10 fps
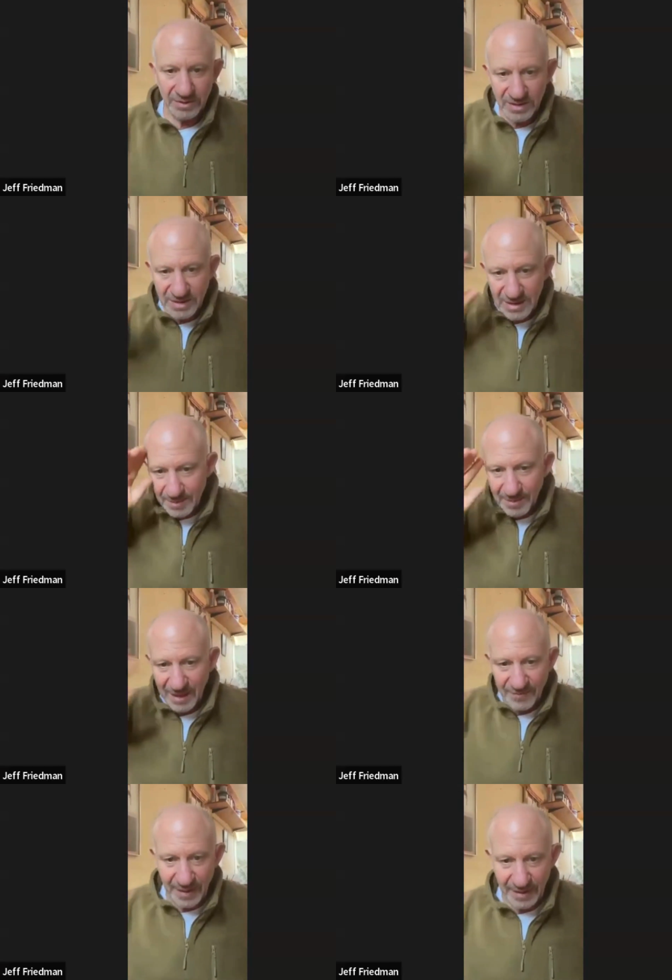Just get them
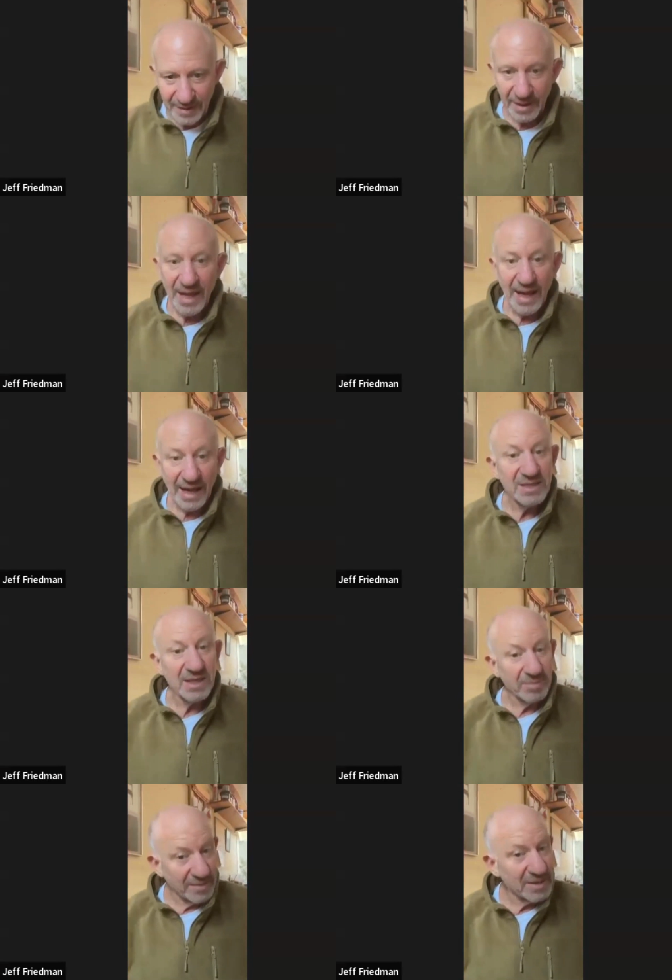out of my hair. And
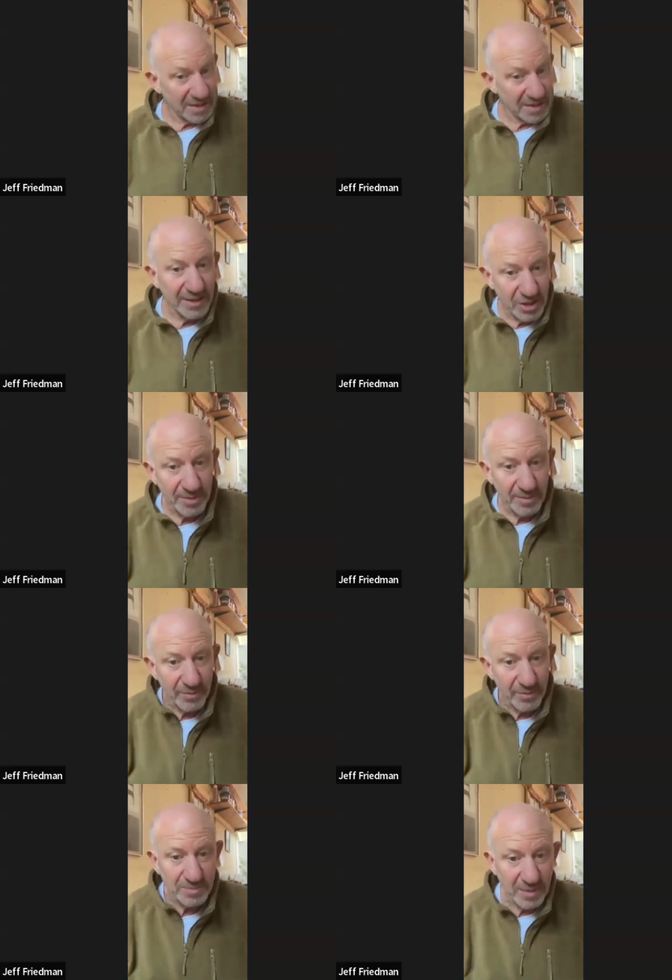sometimes that's a
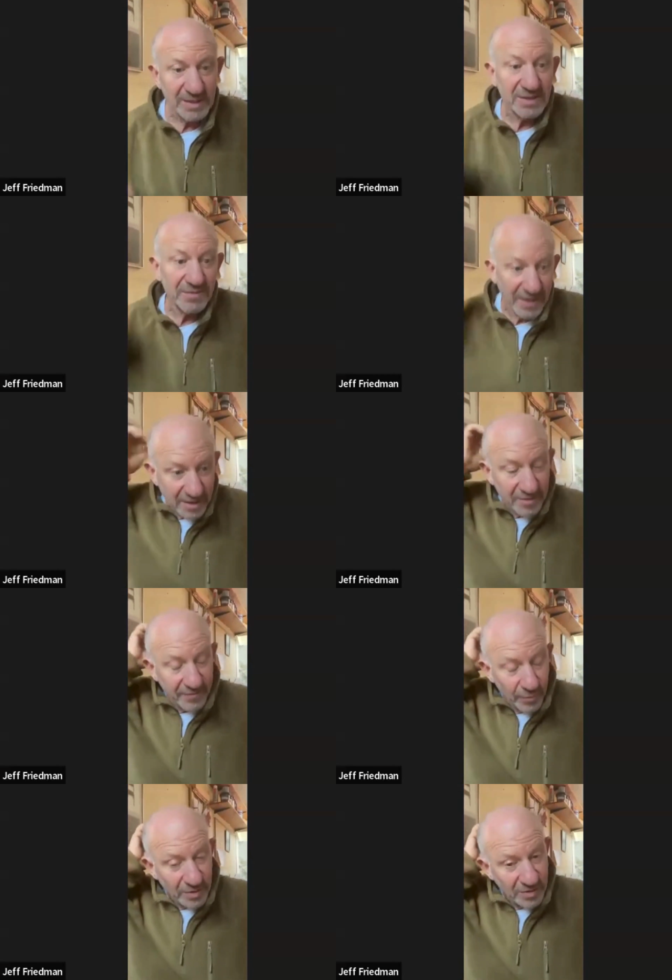legitimate response if they can
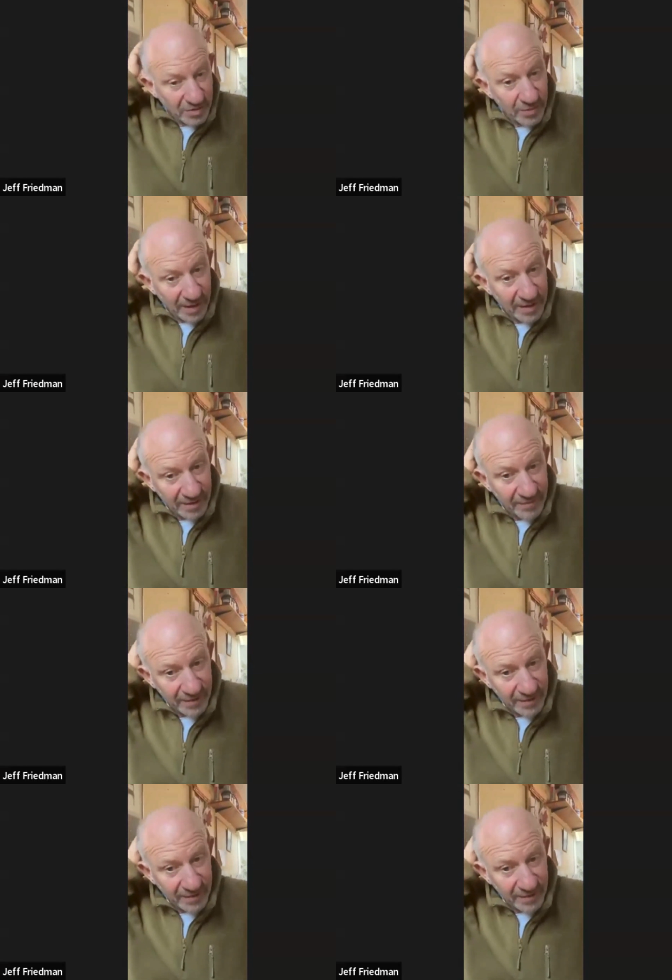afford to do that.